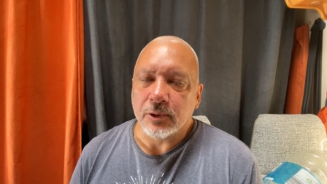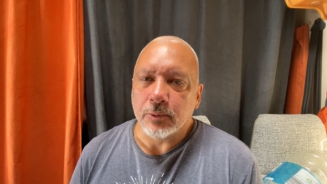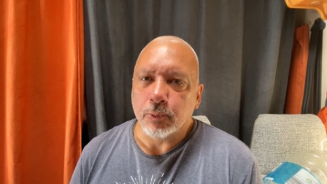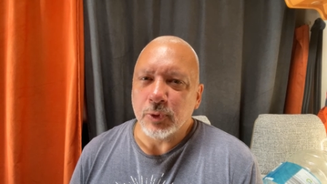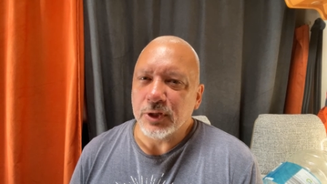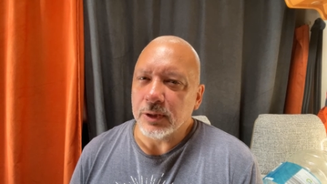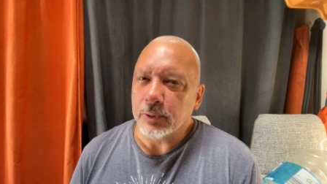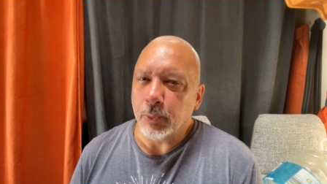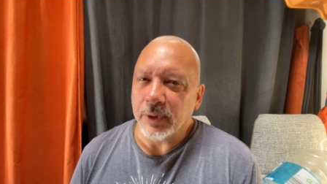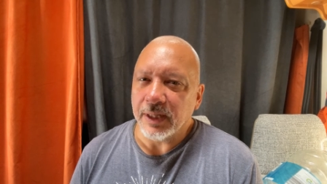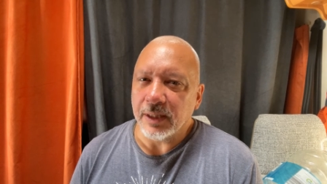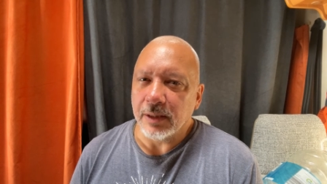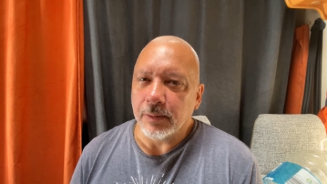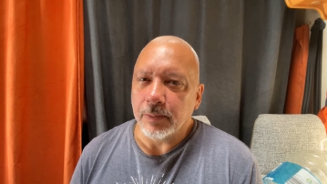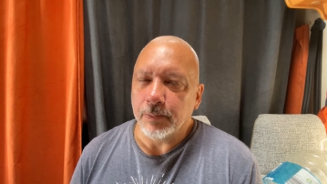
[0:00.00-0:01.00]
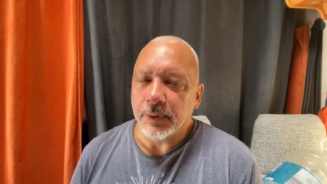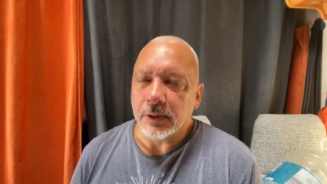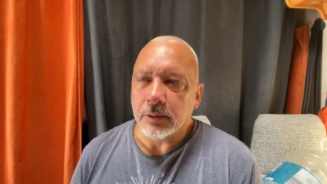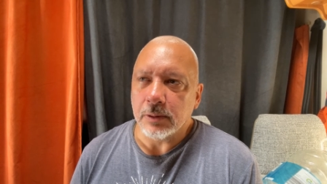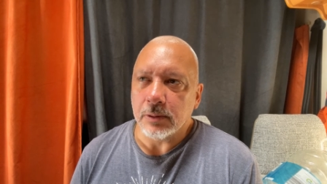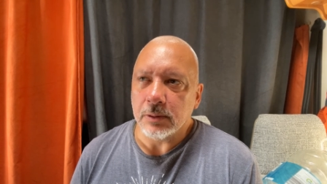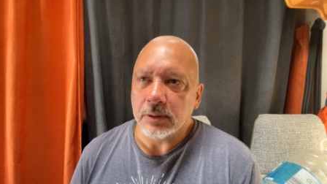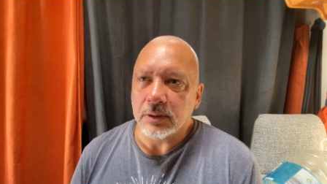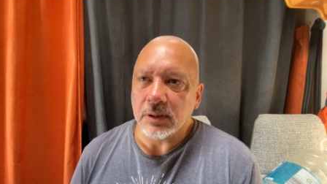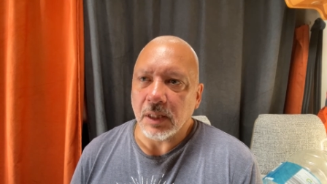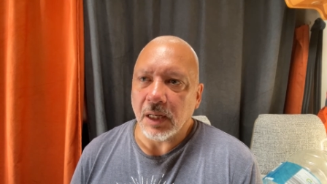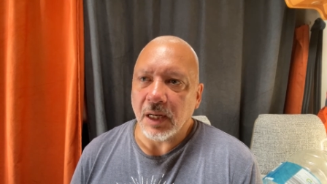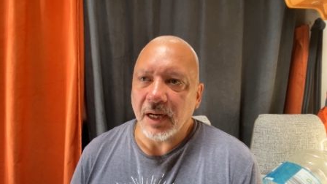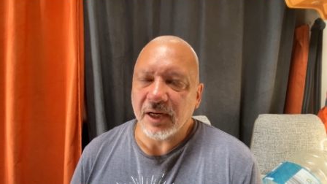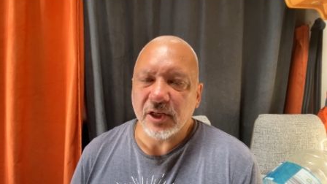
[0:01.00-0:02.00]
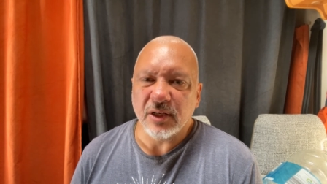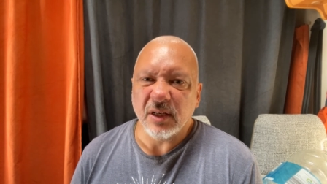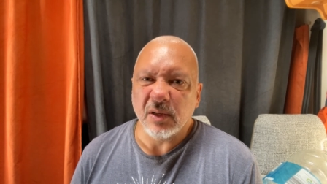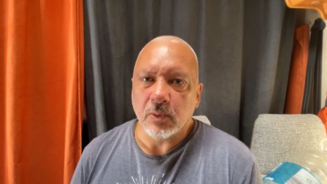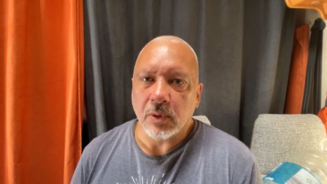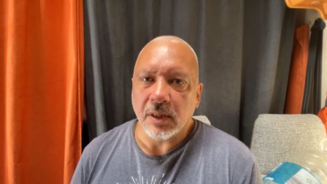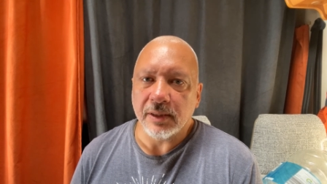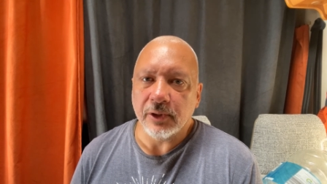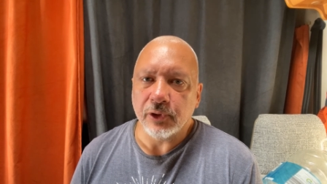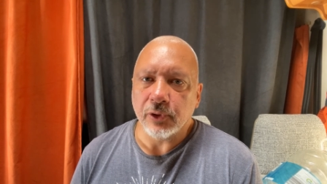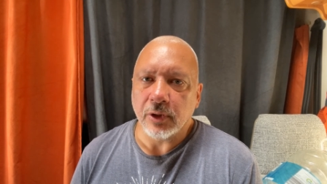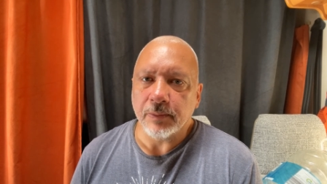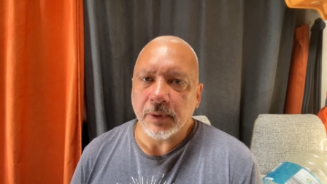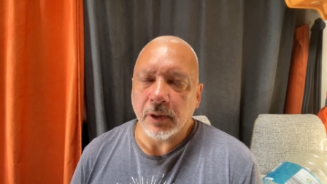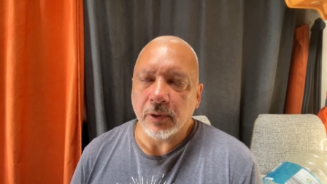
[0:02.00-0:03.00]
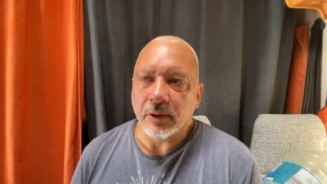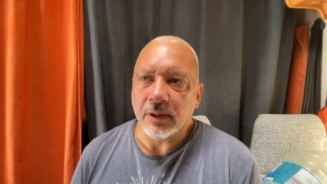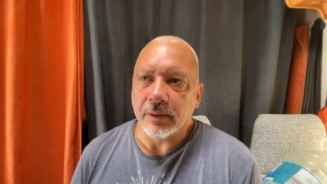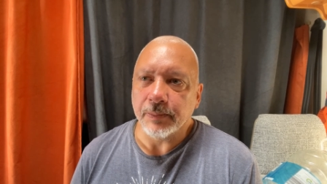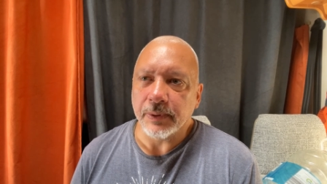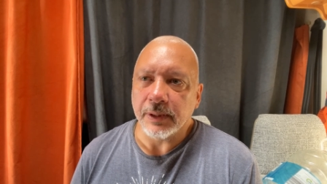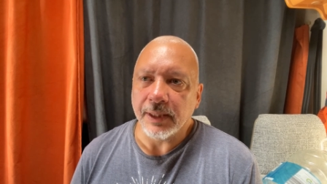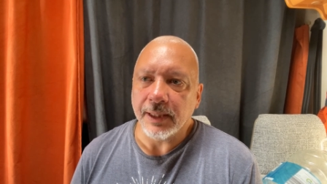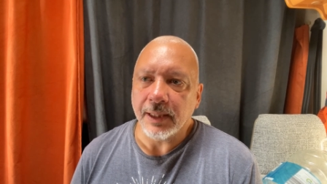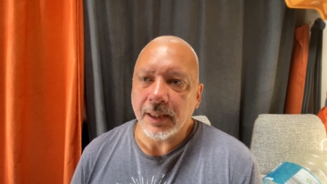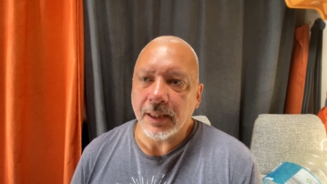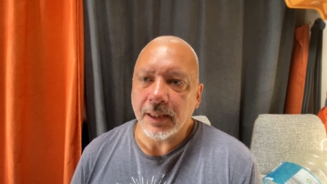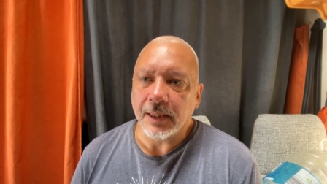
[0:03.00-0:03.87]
Which is weird, because I actually quite enjoy my own company,